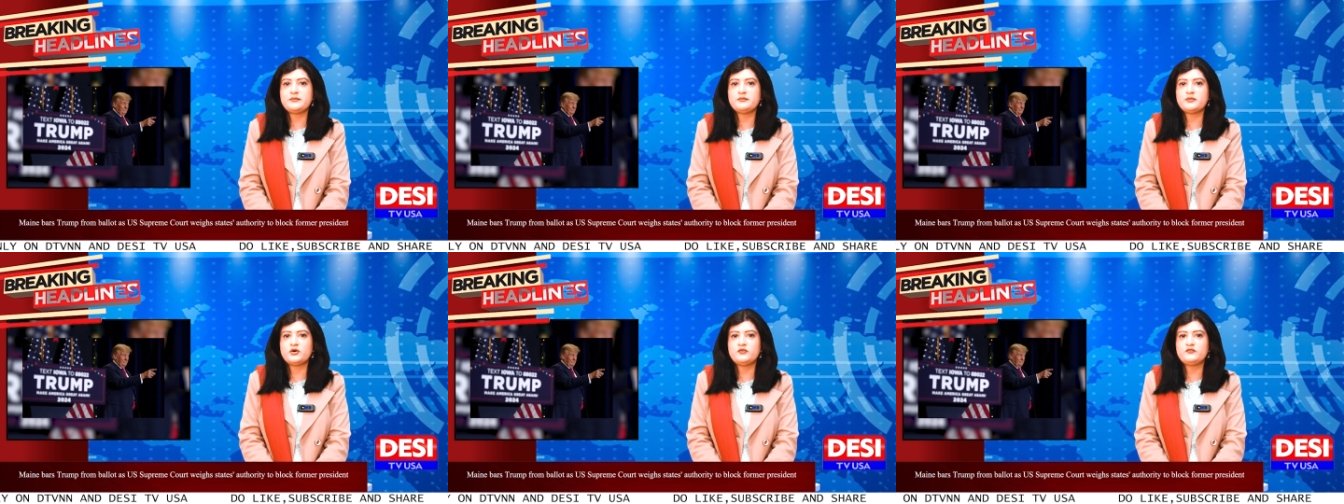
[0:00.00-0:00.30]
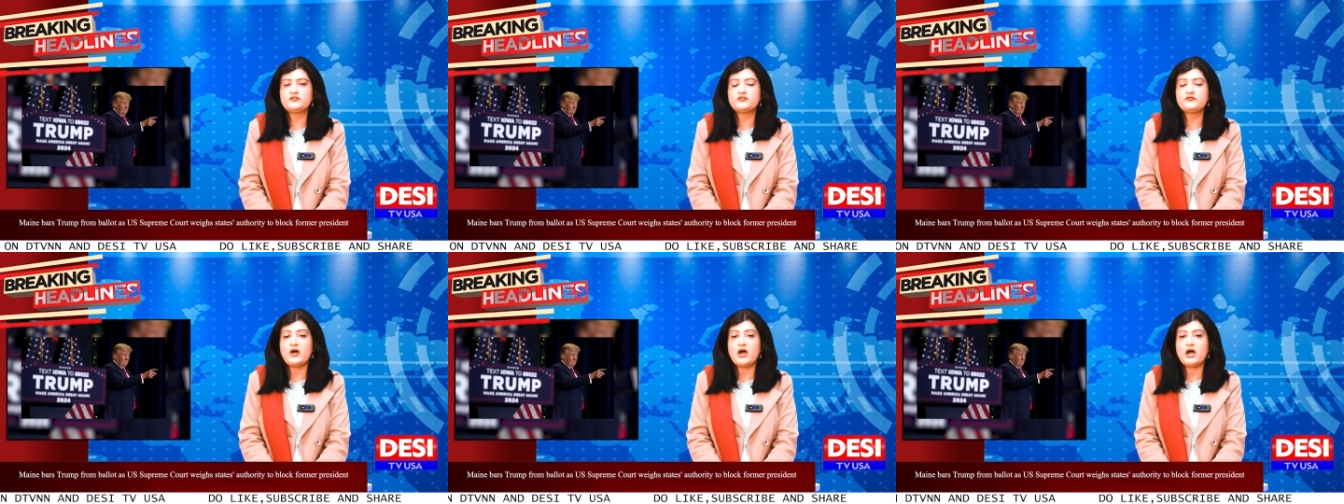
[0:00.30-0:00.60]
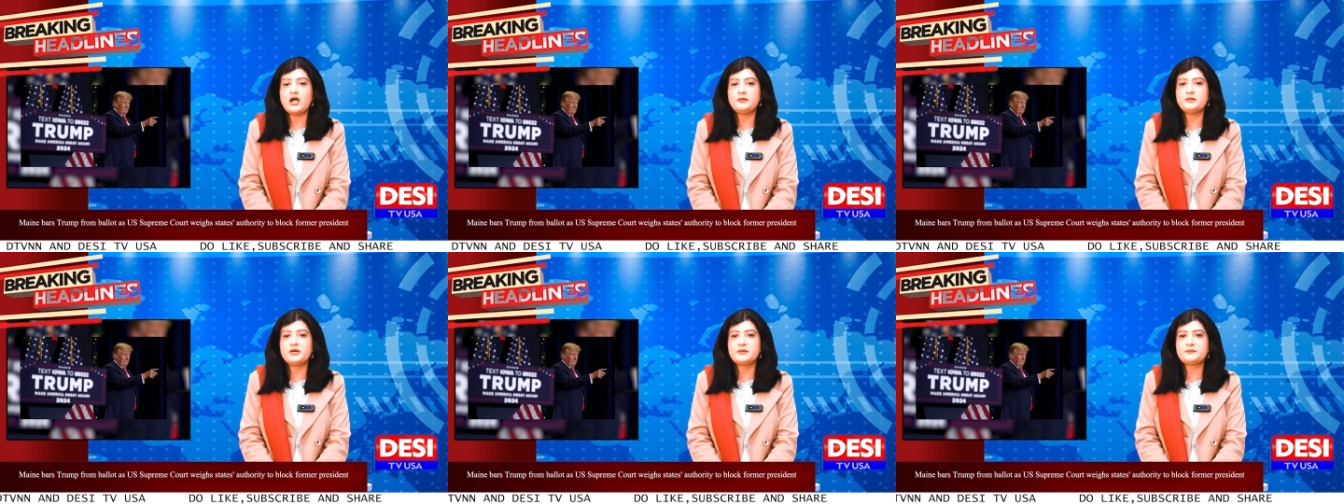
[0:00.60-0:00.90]
removed
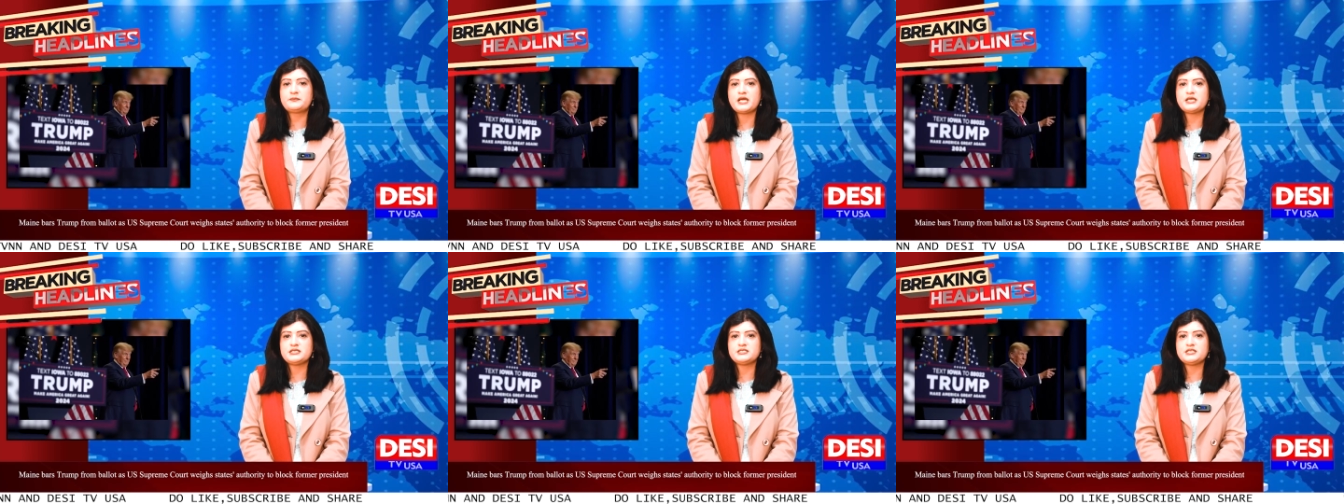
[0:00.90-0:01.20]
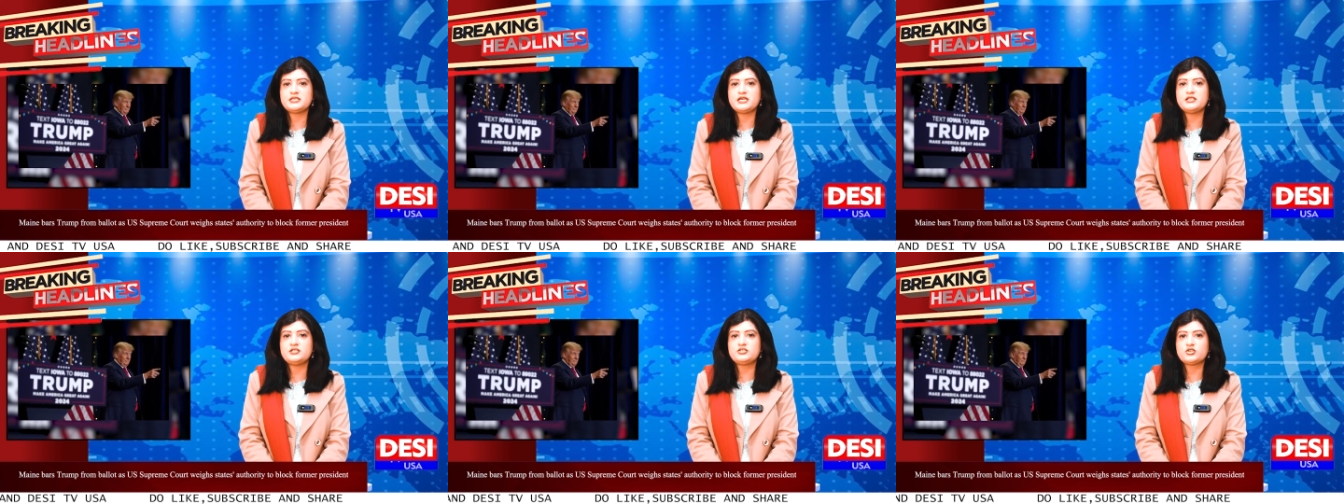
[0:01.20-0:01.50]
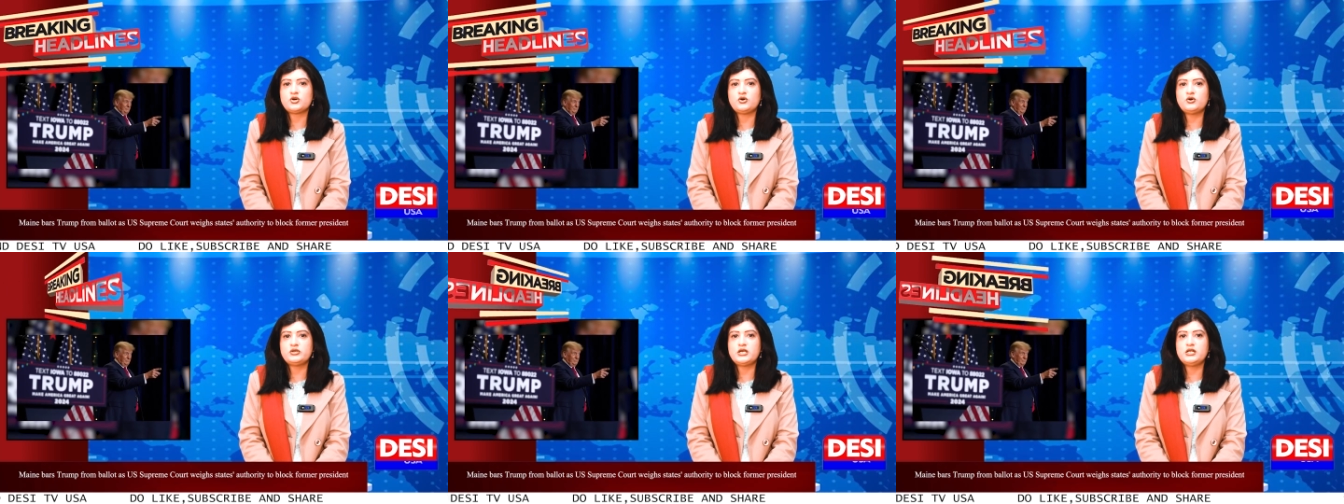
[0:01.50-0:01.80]
former
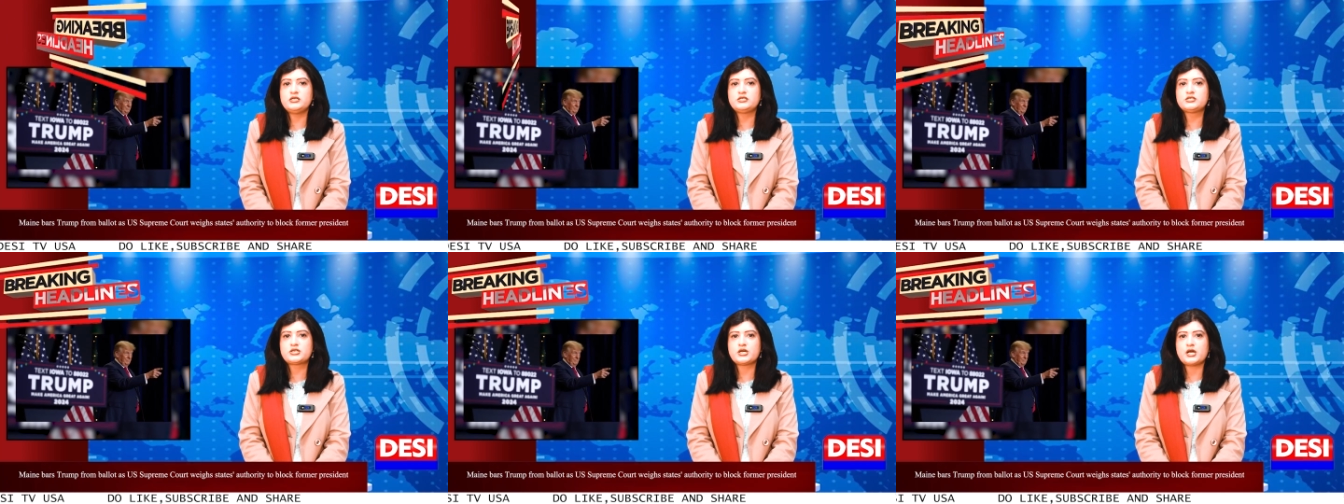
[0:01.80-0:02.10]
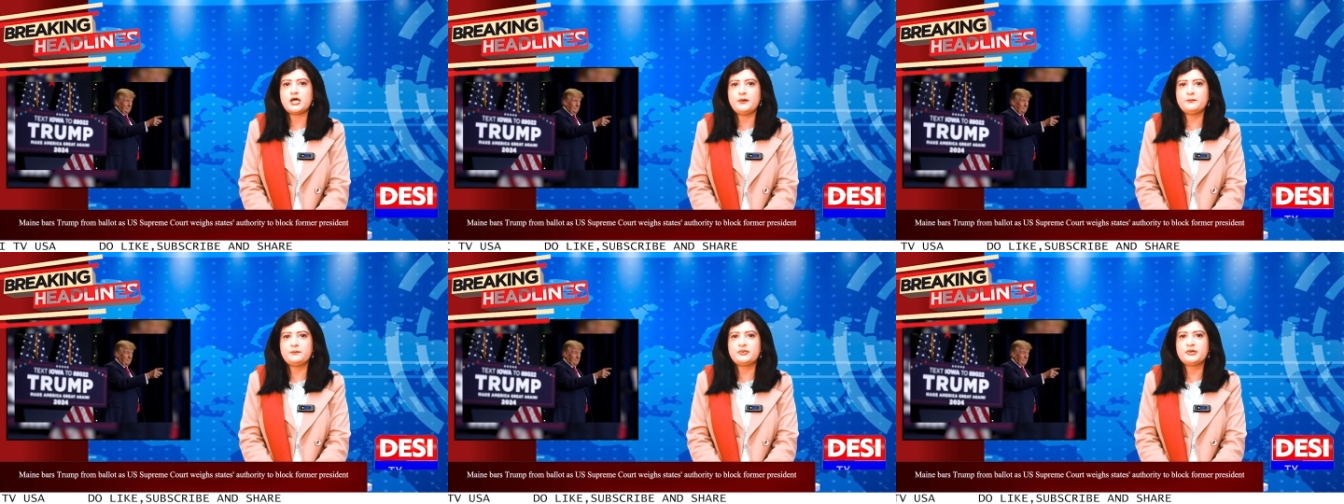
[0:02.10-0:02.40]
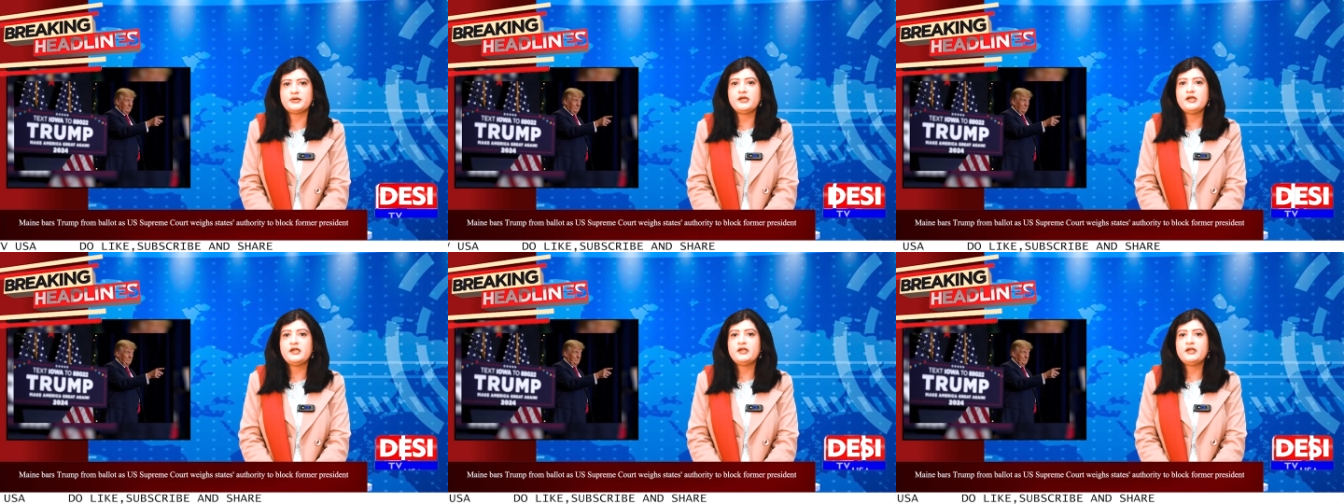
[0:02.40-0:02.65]
President Donald Trump